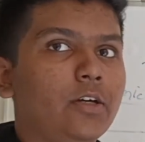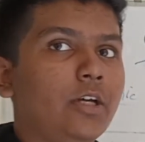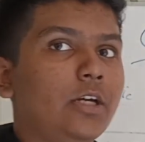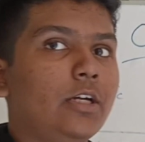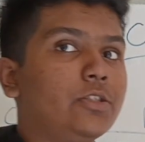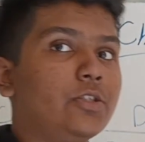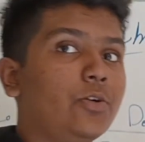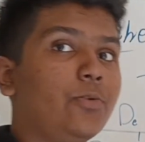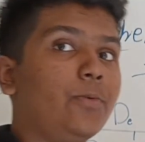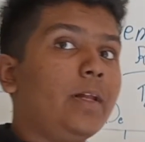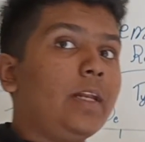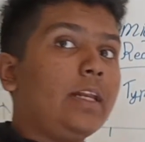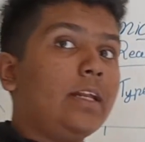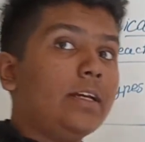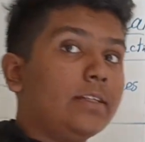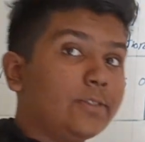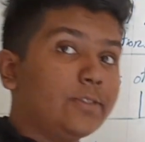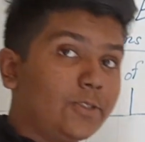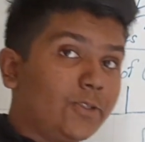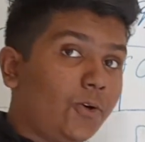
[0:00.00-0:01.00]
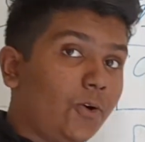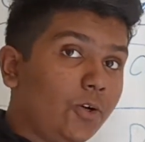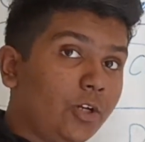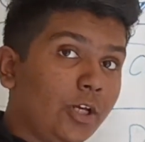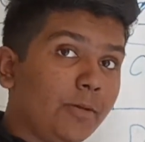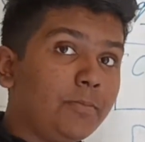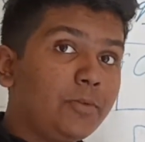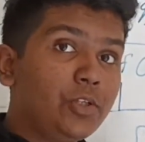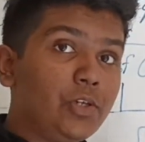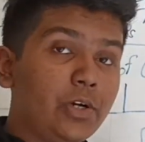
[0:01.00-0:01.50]
So when
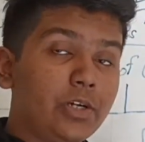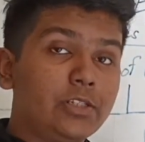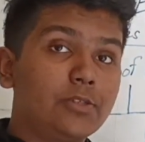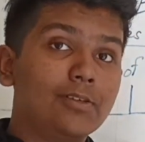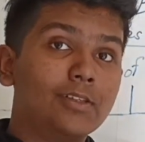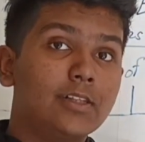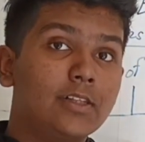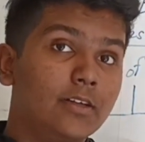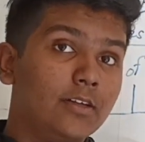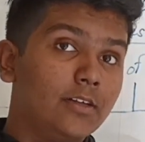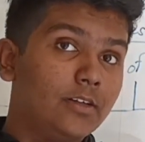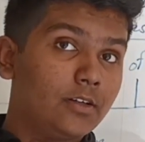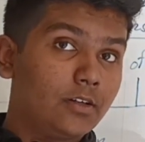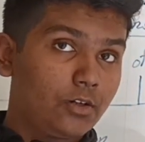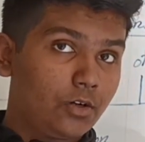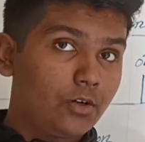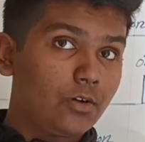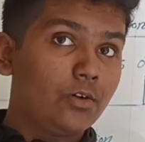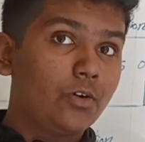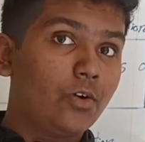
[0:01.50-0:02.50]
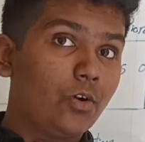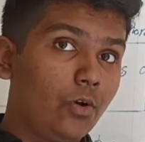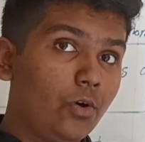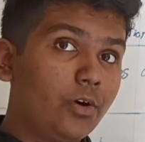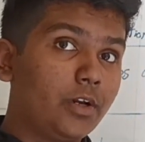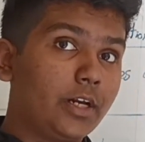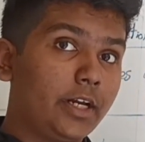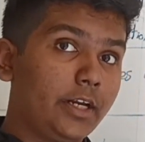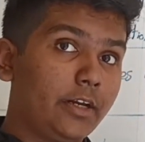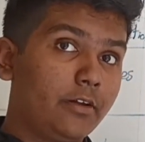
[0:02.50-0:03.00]
sodium joins with
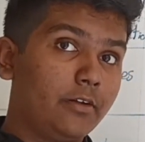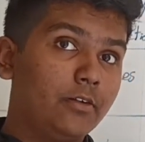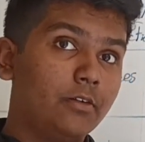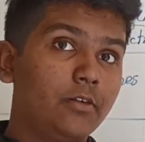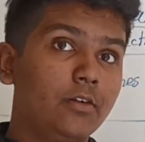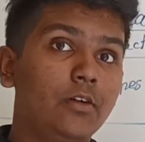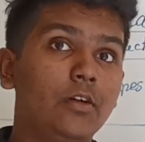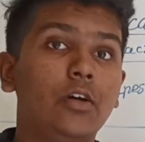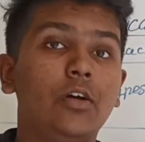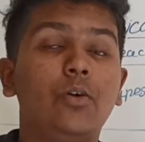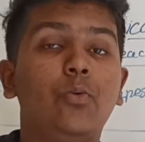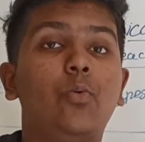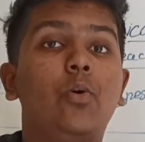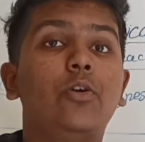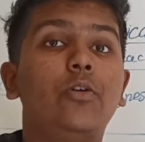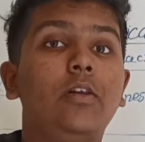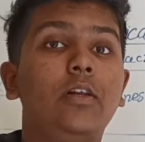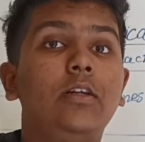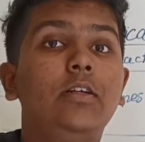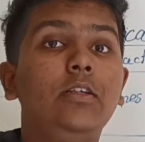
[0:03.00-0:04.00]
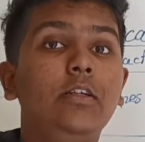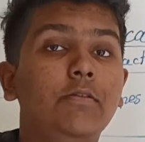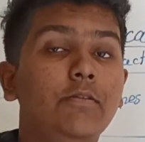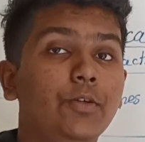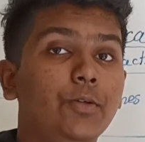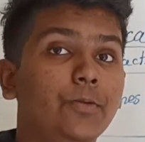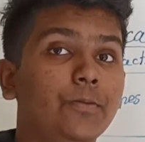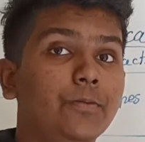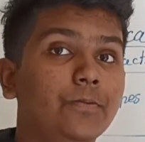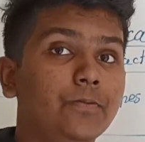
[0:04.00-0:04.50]
chloride, what will it give
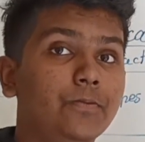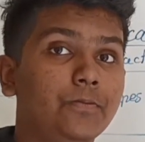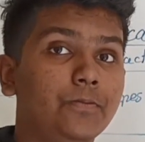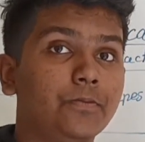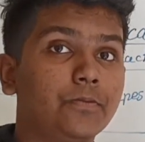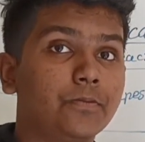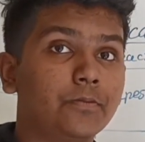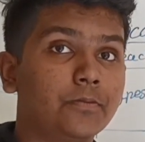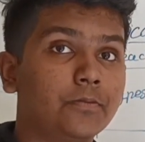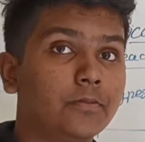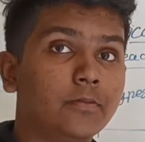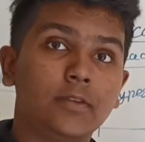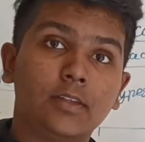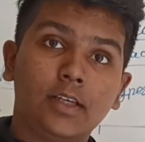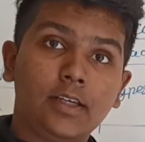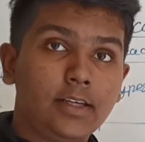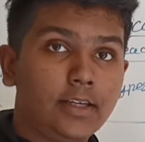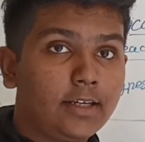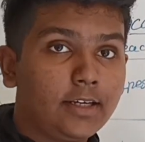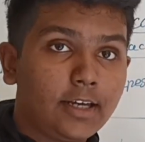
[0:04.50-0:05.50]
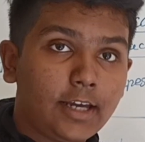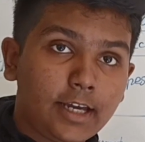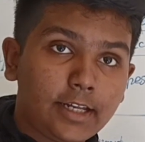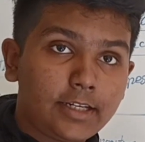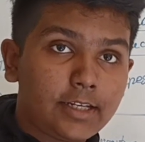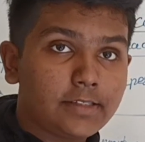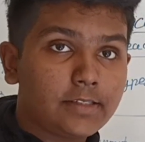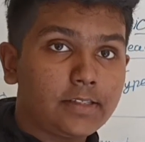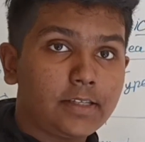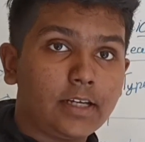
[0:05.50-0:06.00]
you?
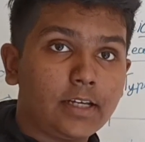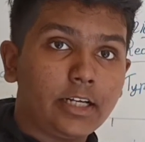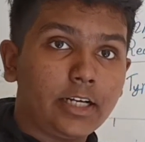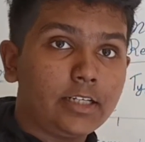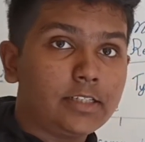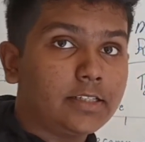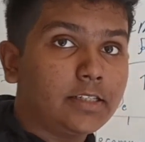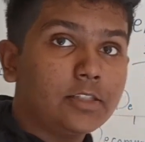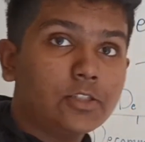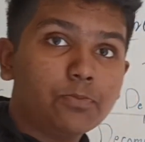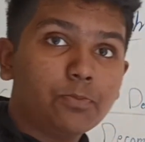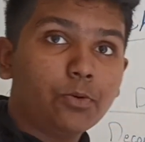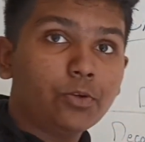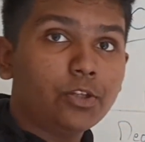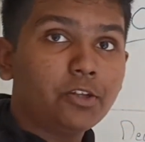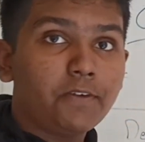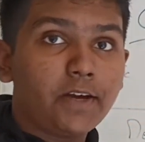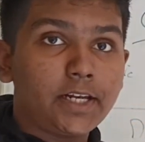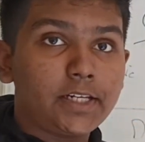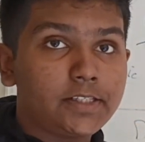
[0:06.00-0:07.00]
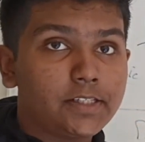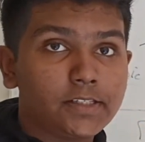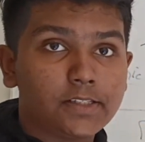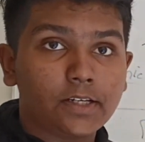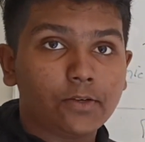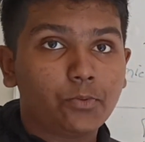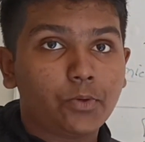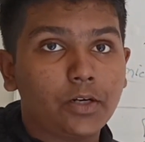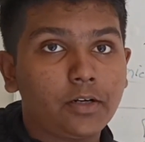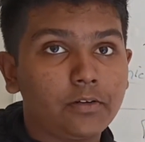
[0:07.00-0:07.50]
NaCl, right? Since both the valencies
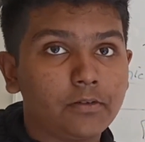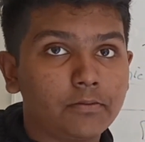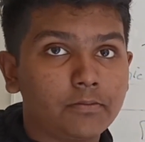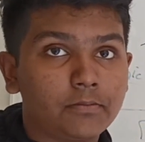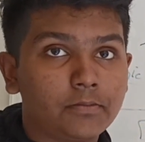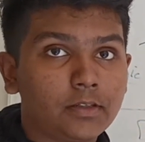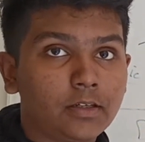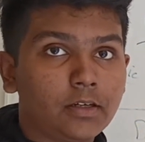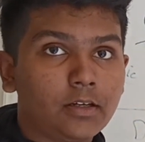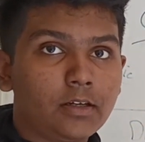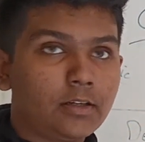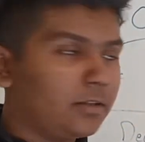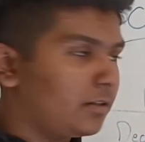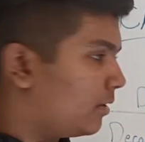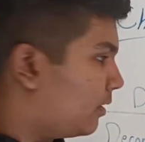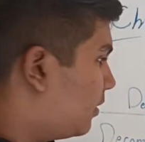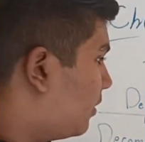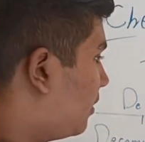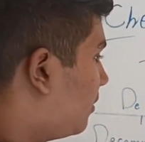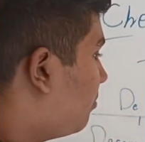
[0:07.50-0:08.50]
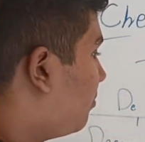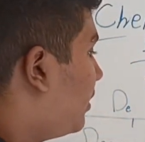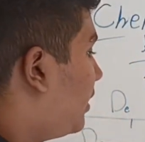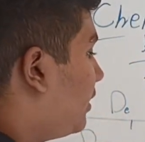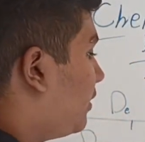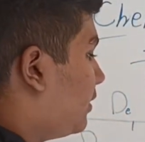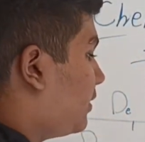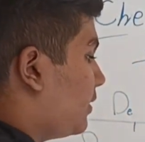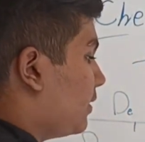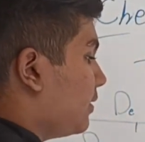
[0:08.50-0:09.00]
are 1.
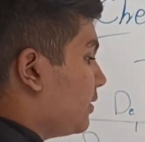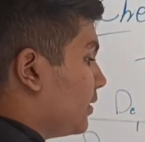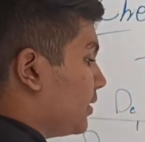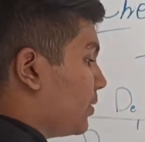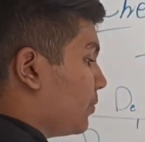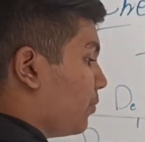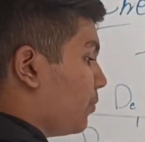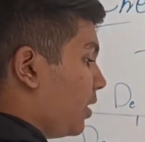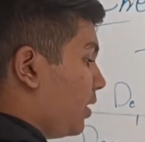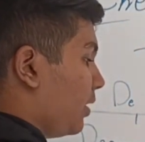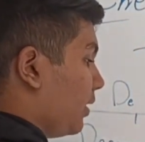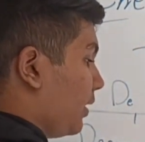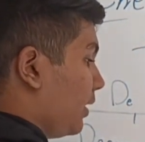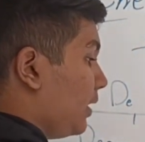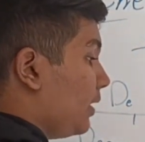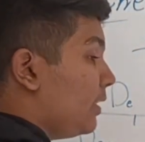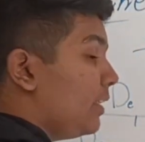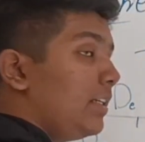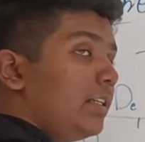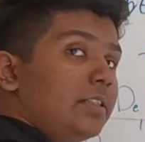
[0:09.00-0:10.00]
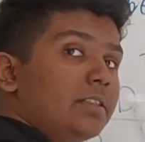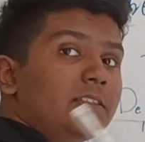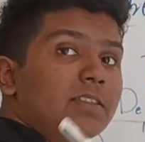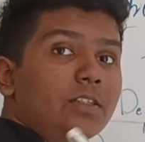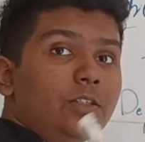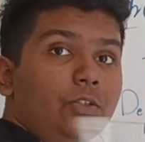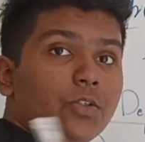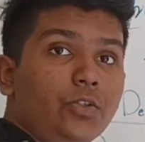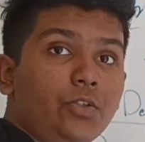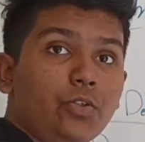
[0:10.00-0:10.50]
But since it's 1, it needs
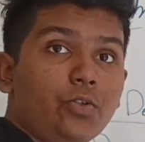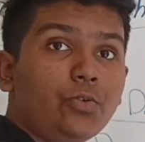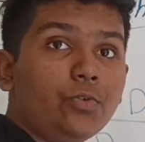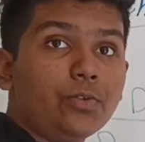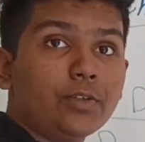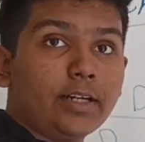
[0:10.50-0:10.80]
2,